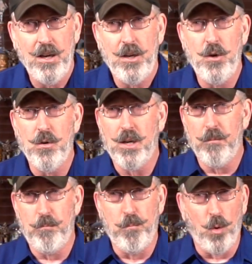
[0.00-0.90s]
You
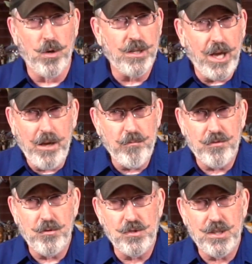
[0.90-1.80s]
could board game
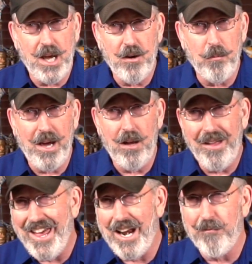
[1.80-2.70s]
through snail
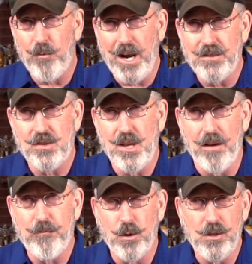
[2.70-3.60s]
mail, and I've read
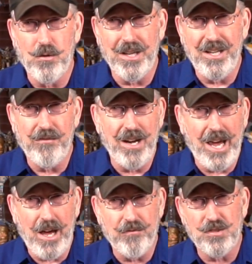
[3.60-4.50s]
stuff where you could even
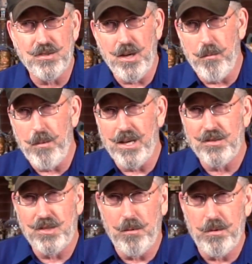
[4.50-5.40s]
have some
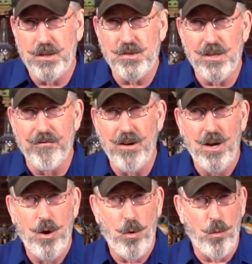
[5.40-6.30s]
semblance of
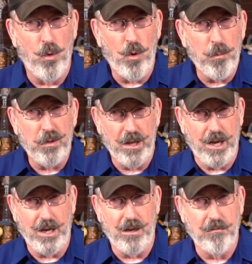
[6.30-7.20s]

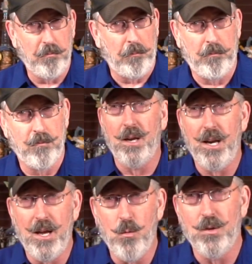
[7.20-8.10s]
role-playing,
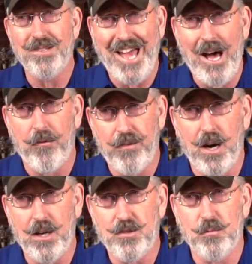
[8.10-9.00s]
but it was out
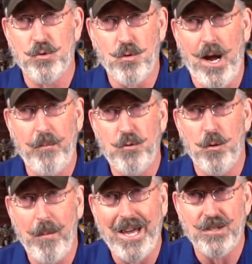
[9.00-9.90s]
there. I subscribed to
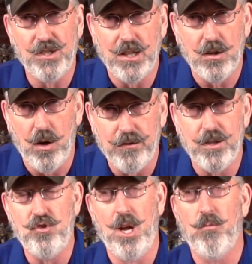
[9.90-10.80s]
a magazine called
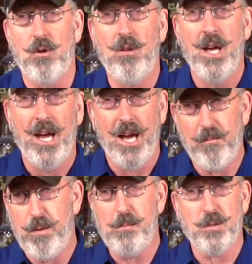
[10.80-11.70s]
The General,
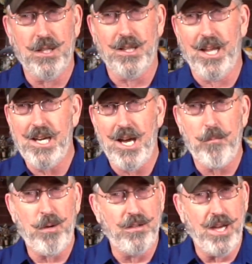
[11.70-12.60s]
and people could link
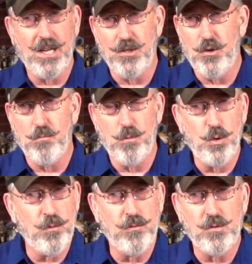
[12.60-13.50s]
up and they could do
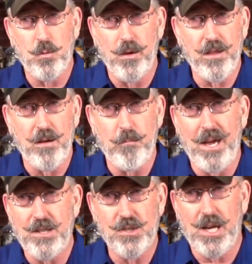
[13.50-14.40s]
moves with a
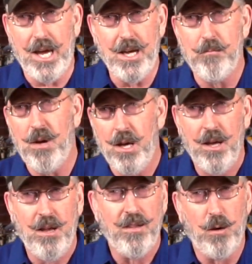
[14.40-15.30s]
base game
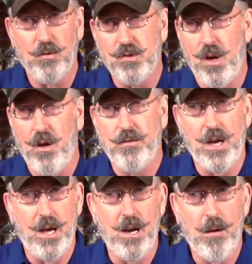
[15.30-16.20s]
that was all
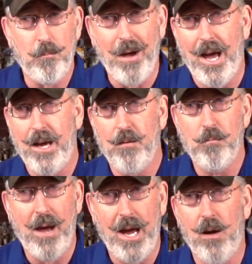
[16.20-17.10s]
done by
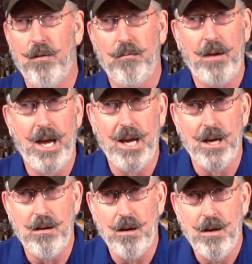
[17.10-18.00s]
mail.
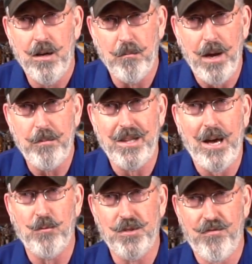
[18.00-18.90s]
And maybe
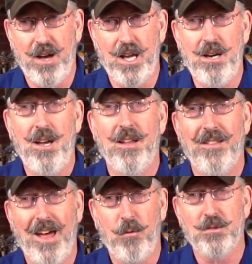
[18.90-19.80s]
that was fun.
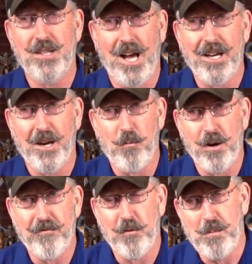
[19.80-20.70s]
That was not going to
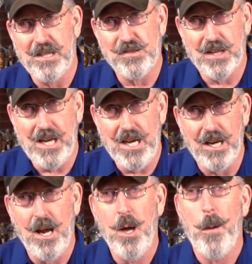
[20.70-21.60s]
work for me as a
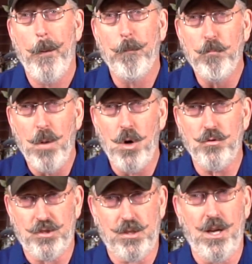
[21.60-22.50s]
kid.
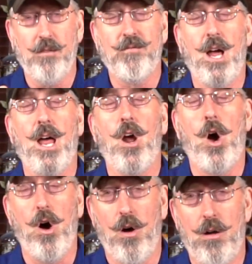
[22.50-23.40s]
Most, if not
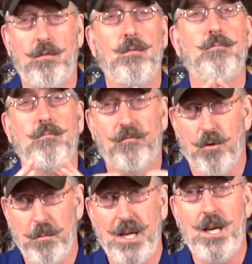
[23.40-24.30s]
all,
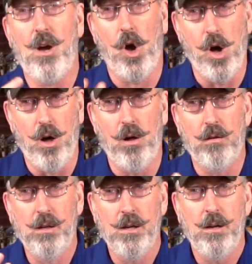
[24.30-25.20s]
for me,
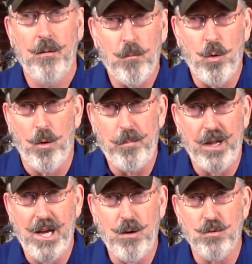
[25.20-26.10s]
all
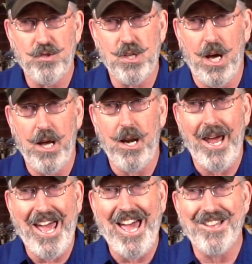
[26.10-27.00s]
role-playing was done
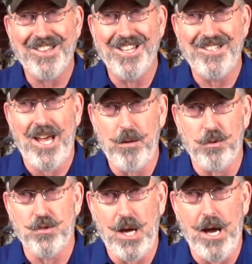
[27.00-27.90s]
at the
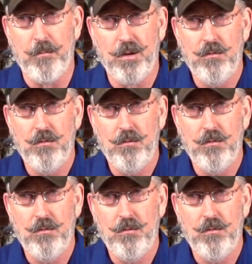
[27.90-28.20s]
tabletop.